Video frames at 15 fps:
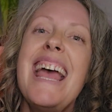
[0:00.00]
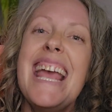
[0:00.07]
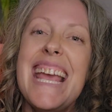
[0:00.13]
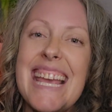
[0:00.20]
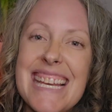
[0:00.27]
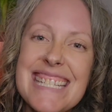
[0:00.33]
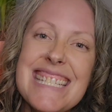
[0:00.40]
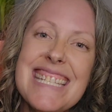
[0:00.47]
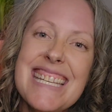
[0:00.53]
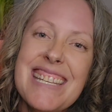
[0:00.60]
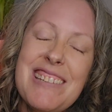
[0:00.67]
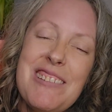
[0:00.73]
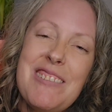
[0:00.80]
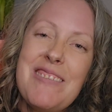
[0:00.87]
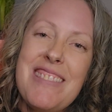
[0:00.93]

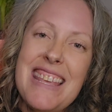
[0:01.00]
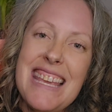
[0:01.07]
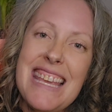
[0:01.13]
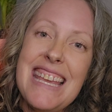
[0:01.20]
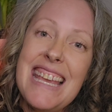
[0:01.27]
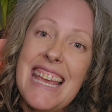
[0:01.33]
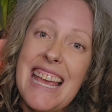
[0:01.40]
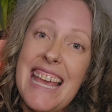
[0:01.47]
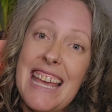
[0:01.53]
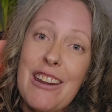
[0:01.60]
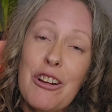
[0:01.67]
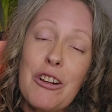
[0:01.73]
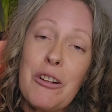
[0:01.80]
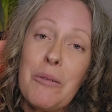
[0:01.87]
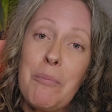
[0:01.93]
into the
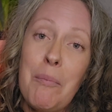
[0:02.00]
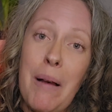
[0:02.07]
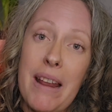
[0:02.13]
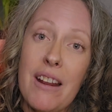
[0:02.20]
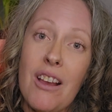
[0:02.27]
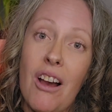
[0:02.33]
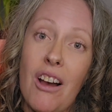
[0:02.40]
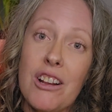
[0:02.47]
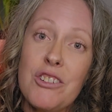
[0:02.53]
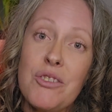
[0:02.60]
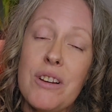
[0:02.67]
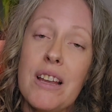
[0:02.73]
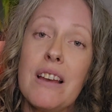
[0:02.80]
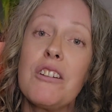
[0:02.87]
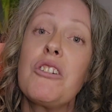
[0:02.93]
inner
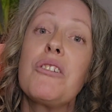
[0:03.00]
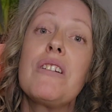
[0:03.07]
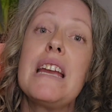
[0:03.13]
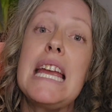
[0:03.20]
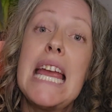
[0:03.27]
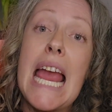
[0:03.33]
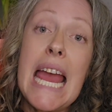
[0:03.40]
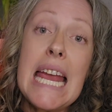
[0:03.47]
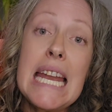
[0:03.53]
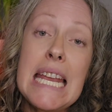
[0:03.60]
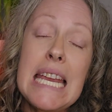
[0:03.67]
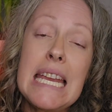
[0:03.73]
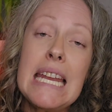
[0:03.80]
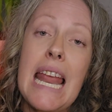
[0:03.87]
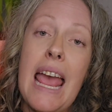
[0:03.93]
mitochondria,
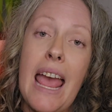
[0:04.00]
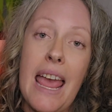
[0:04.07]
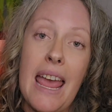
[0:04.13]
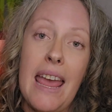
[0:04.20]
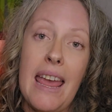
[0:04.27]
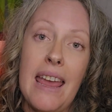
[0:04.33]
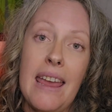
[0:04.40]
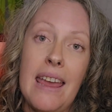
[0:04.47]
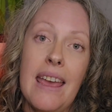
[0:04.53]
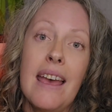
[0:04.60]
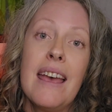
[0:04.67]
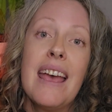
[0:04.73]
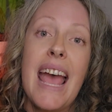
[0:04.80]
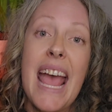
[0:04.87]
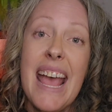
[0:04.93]
creating a
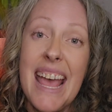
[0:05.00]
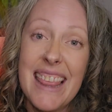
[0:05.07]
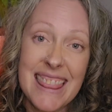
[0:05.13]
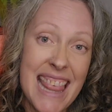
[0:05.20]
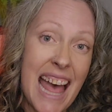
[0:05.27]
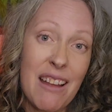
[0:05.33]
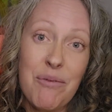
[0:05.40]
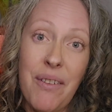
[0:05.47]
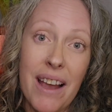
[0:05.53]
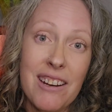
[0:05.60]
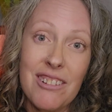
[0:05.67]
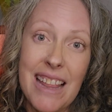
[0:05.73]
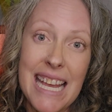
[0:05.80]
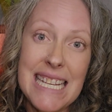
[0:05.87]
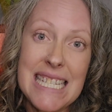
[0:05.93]
that
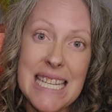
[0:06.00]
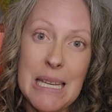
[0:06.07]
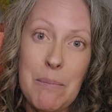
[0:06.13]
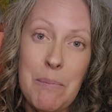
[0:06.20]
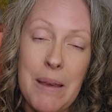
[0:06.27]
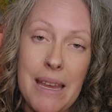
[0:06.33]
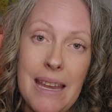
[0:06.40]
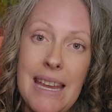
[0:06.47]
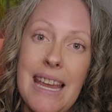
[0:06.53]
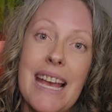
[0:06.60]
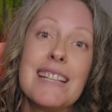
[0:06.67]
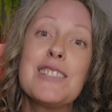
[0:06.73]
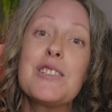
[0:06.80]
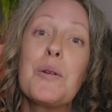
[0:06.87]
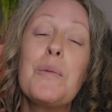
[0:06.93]
final ATP.
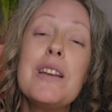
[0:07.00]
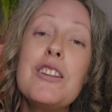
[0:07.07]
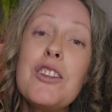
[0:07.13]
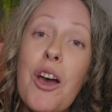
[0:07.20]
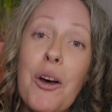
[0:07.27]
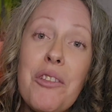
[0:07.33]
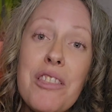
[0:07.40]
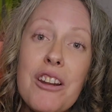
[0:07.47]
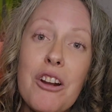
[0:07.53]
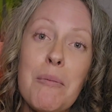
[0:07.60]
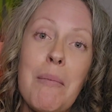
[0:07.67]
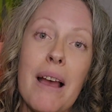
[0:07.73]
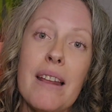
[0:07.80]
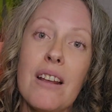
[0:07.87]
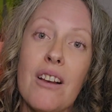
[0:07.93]
And so we know that our
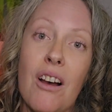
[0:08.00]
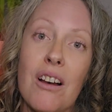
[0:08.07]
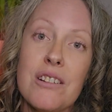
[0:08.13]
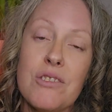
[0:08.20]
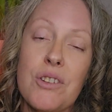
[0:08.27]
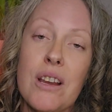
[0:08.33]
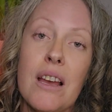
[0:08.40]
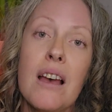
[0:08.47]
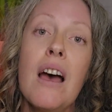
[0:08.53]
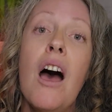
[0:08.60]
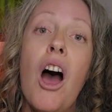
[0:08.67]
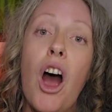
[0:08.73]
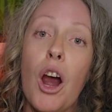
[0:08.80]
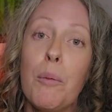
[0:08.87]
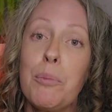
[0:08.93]
mitochondria
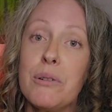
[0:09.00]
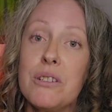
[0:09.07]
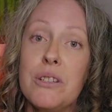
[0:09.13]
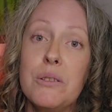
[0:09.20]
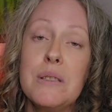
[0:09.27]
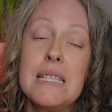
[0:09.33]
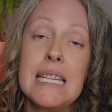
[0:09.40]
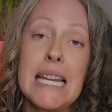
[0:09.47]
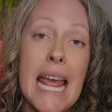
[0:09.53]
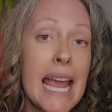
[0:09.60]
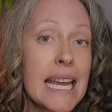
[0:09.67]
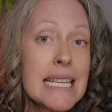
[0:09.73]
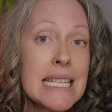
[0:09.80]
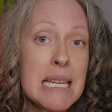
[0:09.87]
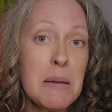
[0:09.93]
are producing
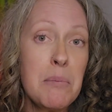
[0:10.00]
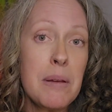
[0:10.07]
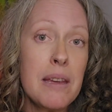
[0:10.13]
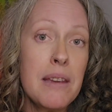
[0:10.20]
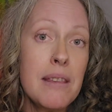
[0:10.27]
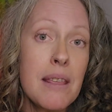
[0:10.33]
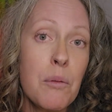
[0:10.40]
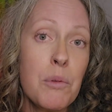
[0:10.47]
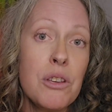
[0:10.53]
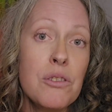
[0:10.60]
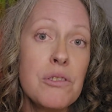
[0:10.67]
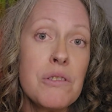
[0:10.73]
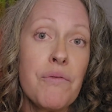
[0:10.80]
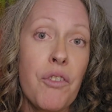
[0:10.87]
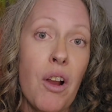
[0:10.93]
ATP that we
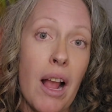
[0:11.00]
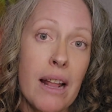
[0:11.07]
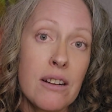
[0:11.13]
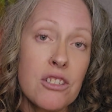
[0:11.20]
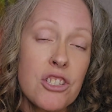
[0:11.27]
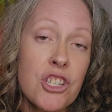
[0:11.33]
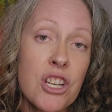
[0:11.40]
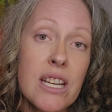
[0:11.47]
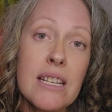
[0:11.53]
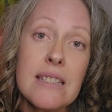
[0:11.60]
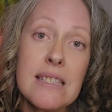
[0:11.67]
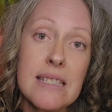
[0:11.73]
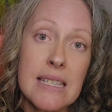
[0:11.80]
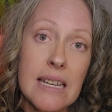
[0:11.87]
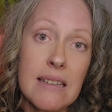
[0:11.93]
use for energy and
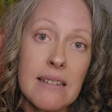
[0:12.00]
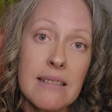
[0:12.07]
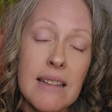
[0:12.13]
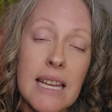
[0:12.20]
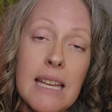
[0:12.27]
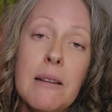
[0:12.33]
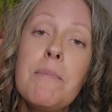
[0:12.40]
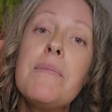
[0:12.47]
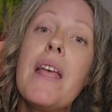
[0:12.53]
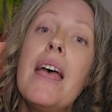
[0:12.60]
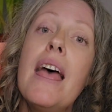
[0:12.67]
signaling.